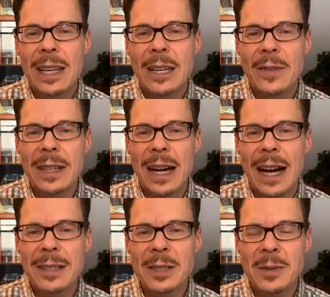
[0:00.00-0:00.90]
if
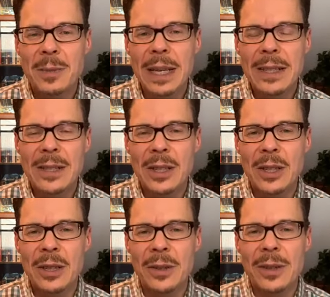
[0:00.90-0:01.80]
God speaks to
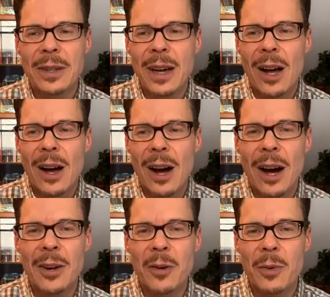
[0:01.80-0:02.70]
you
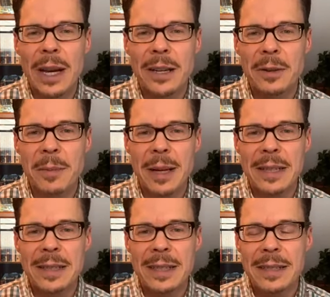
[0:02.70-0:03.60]
on a regular
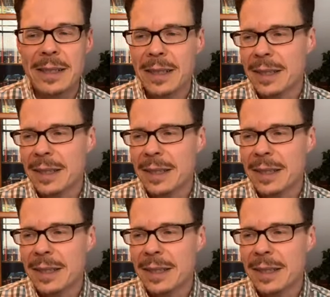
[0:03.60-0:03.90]
basis.